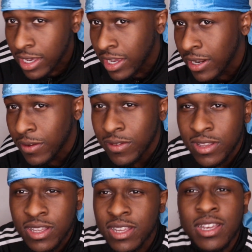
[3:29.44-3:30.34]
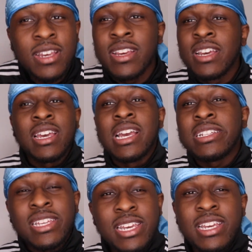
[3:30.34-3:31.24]
at it.
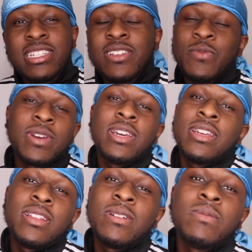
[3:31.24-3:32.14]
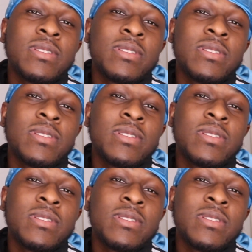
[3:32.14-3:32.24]
It's easy, man. You know what I'm